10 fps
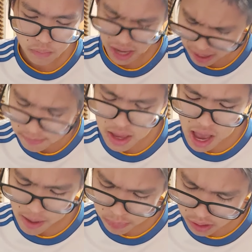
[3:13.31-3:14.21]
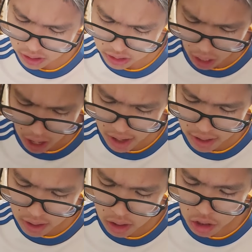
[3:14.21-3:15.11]
Ham because
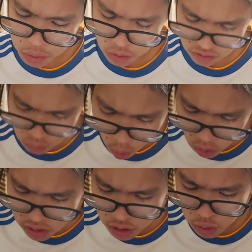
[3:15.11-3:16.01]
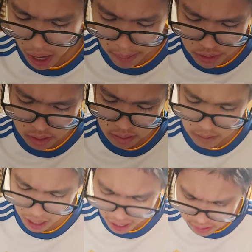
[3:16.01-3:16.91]
I will reward you handsome,
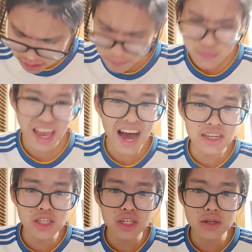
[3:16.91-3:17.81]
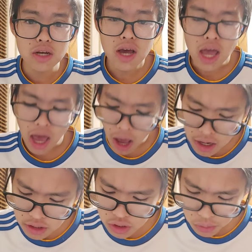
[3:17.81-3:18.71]
han hands
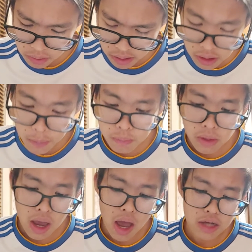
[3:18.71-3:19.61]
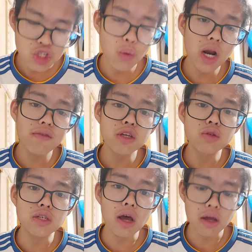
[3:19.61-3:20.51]
handsomely. And do whatever you
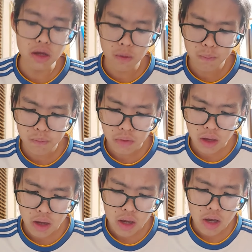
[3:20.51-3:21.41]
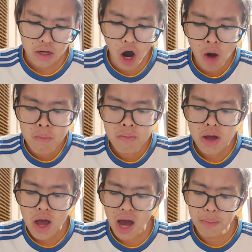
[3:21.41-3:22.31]
say. Come
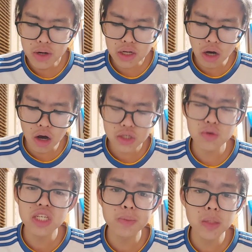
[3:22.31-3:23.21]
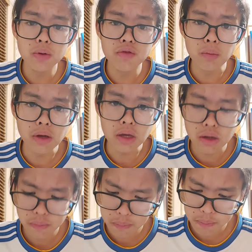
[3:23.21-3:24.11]
and put a curse on these people for me.